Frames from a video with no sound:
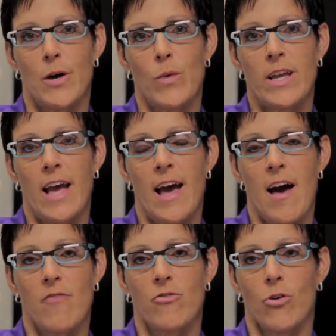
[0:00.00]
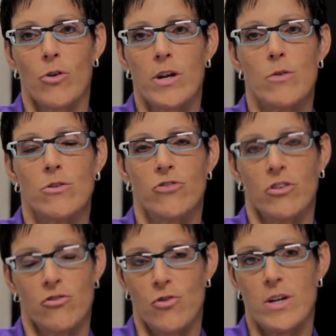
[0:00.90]
We have Dory, who has
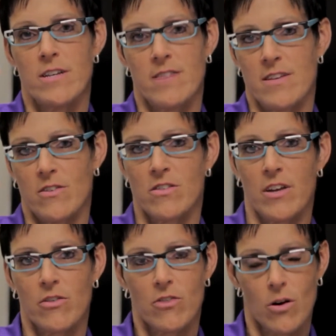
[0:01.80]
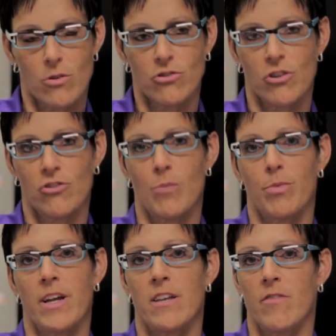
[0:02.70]
just joined us as our setters coach. She
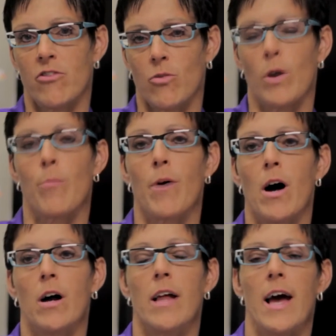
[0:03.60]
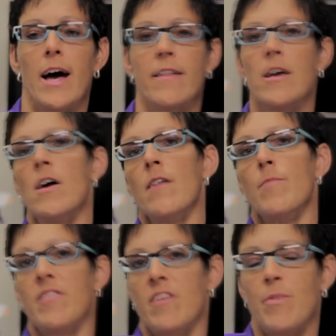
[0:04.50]
played Division I ball at
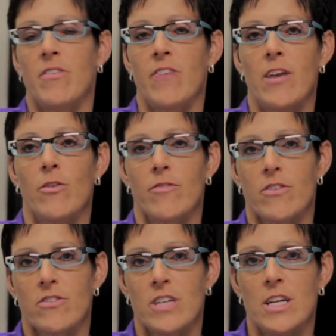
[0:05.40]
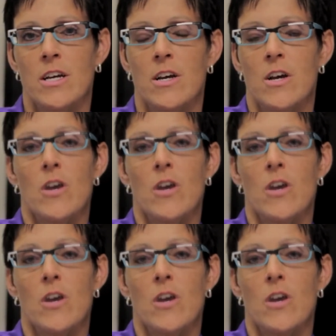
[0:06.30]
Mississippi State University.